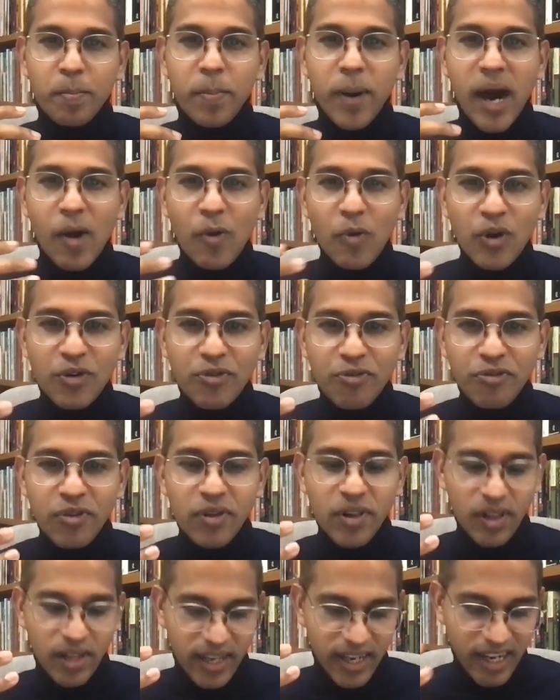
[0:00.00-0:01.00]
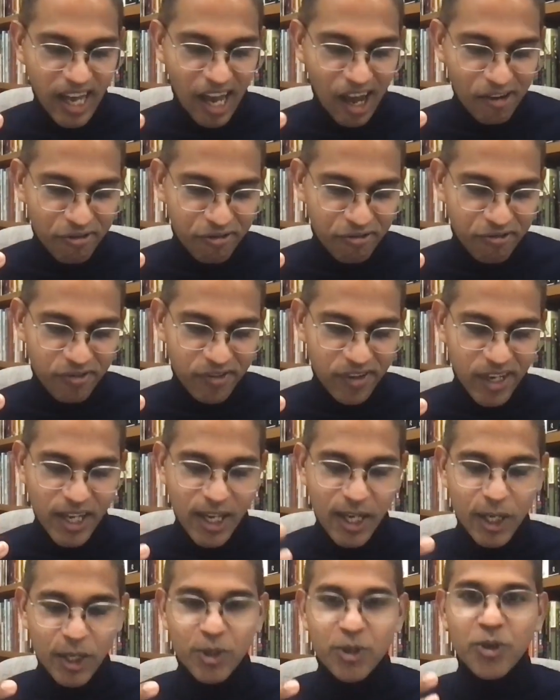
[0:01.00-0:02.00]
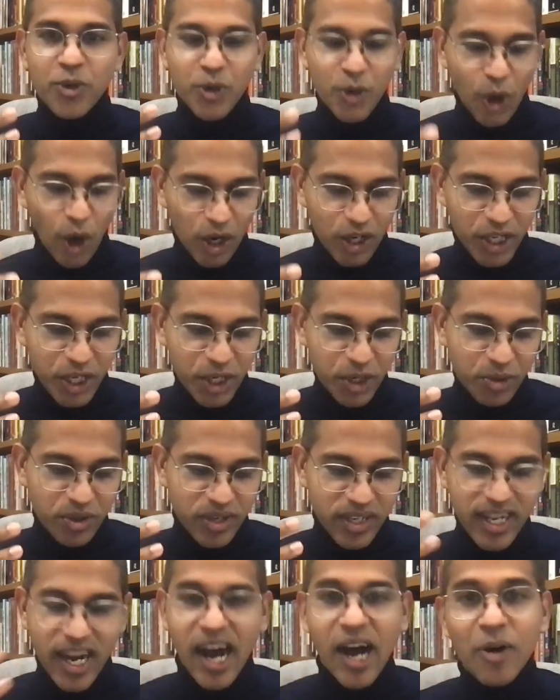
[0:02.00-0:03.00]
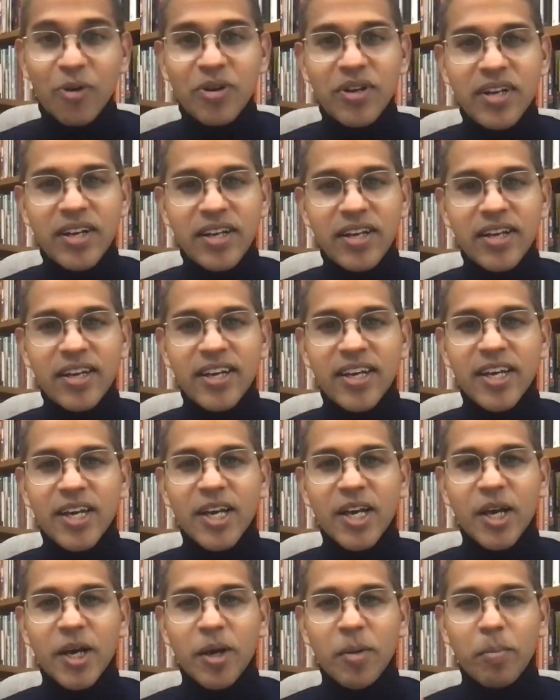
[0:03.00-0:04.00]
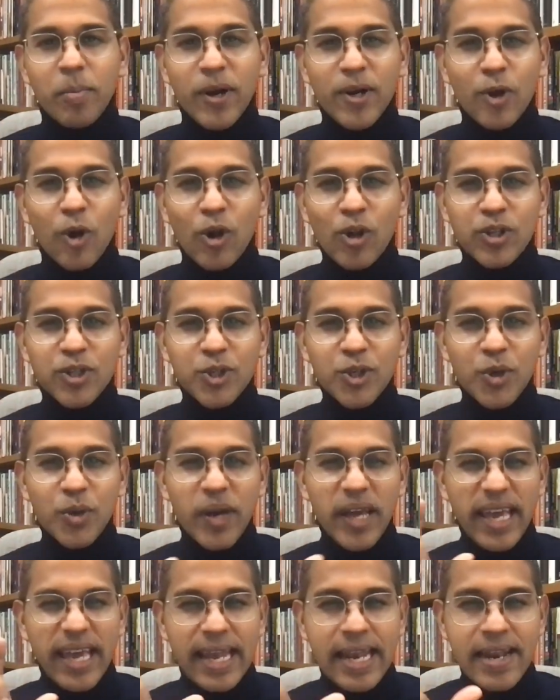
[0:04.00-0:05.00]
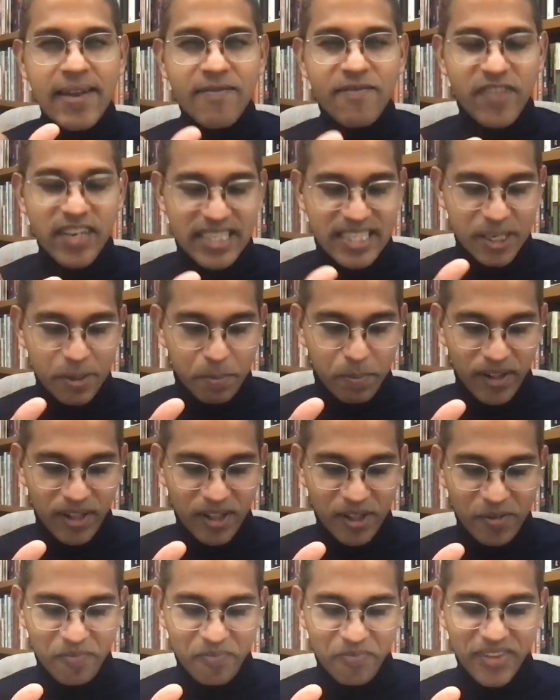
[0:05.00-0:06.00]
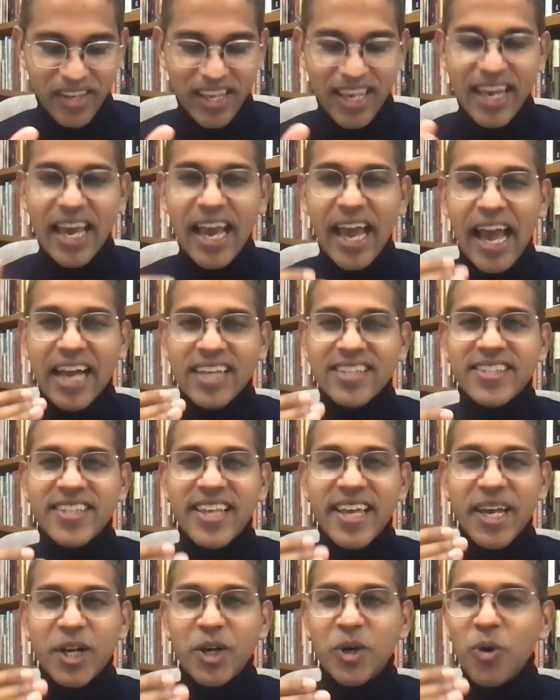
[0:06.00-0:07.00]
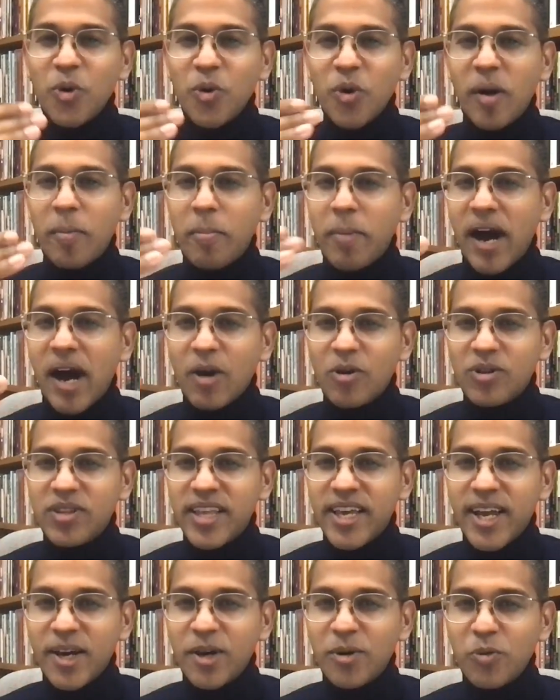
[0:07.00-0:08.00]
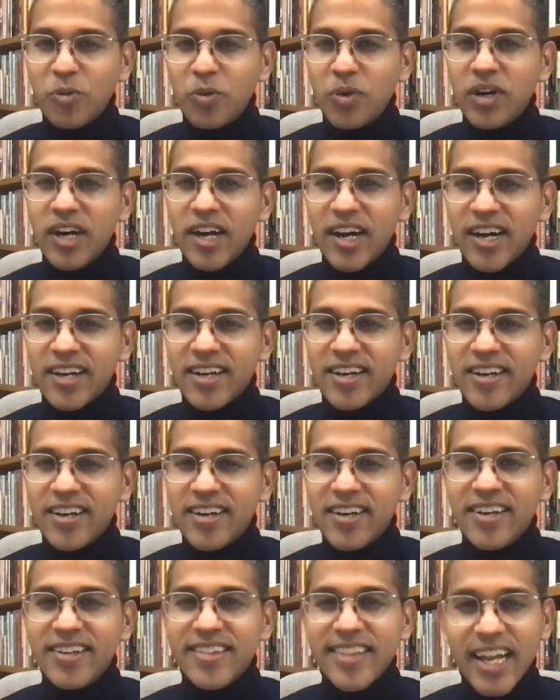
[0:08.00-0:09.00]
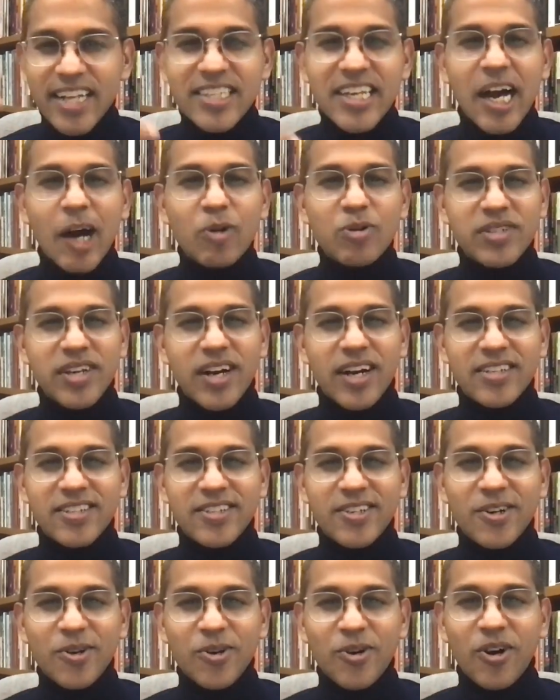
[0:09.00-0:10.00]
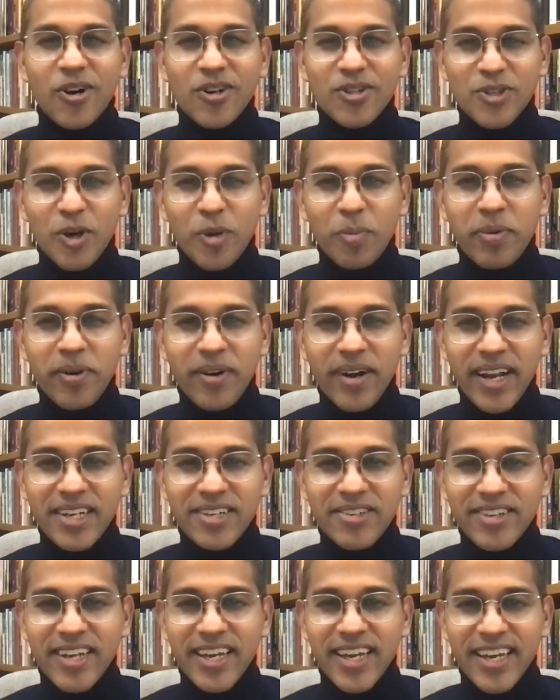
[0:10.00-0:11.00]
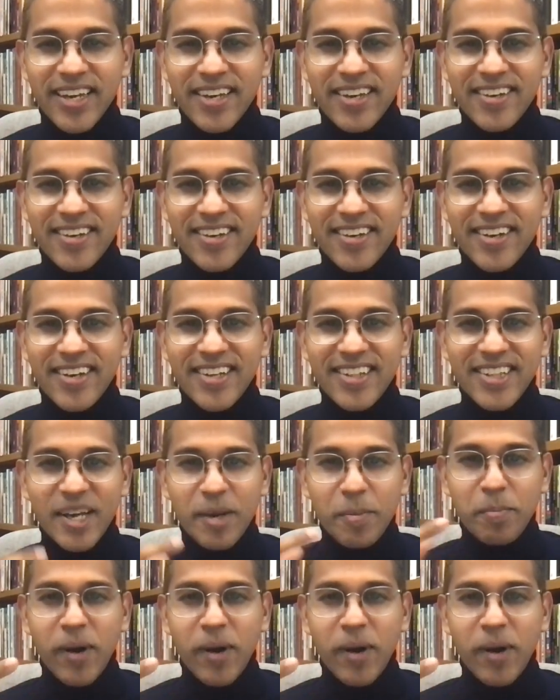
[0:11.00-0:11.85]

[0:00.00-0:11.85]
powerful enough to knock you down, but also invisible as they go about their work. That's how structural wrongs operate today. They're